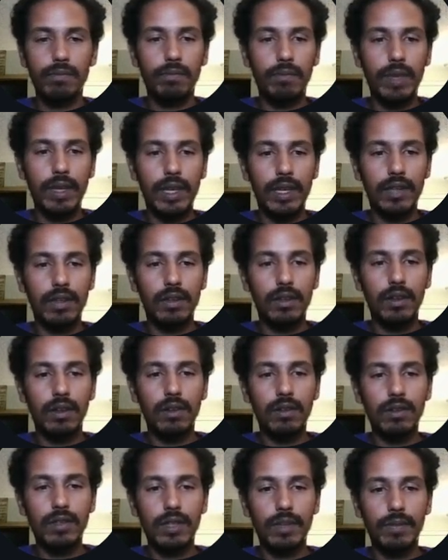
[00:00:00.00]
make it, you
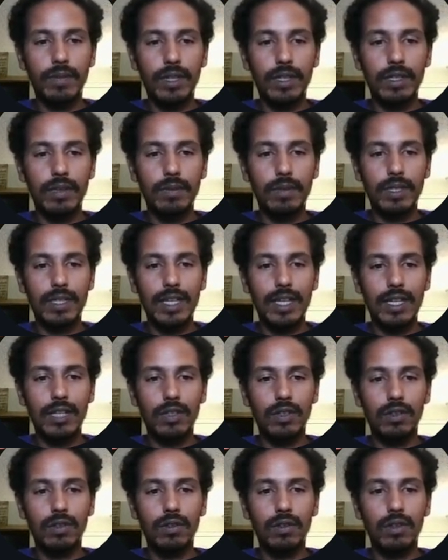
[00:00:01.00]
know, something
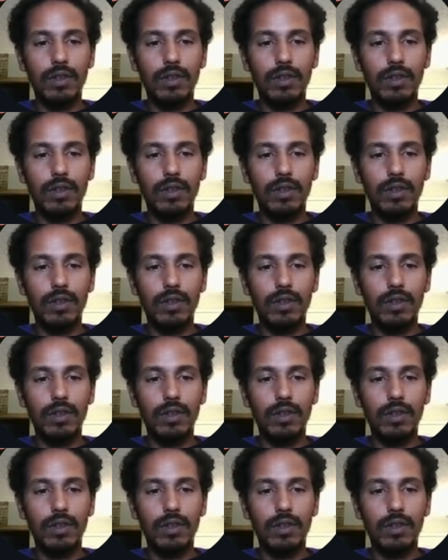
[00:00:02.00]
substantial.